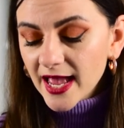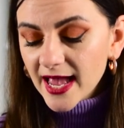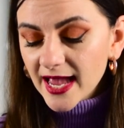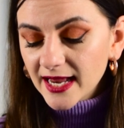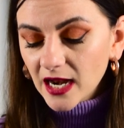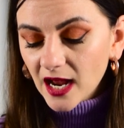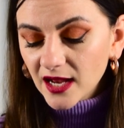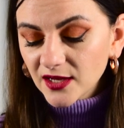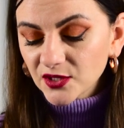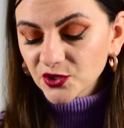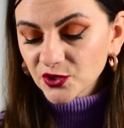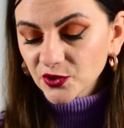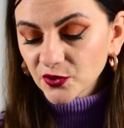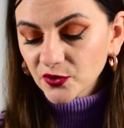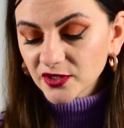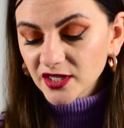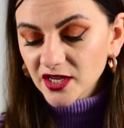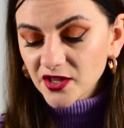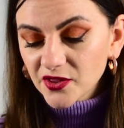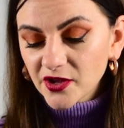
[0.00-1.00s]
and I
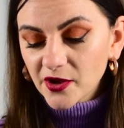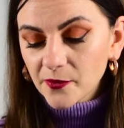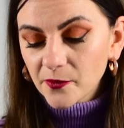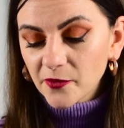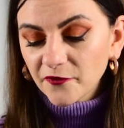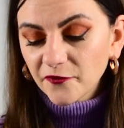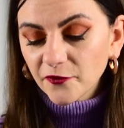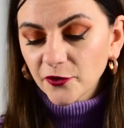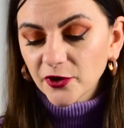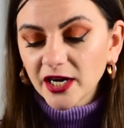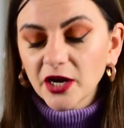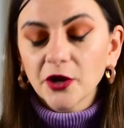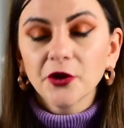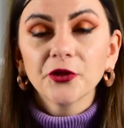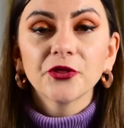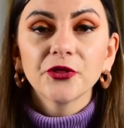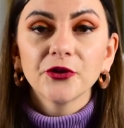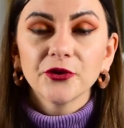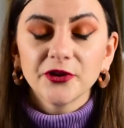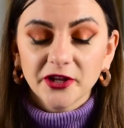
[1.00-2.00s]
sold them for
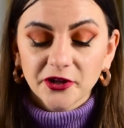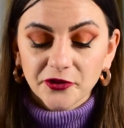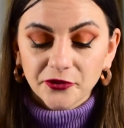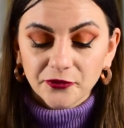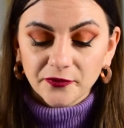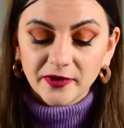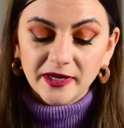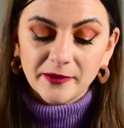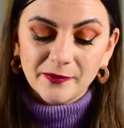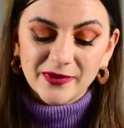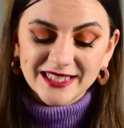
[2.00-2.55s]
33,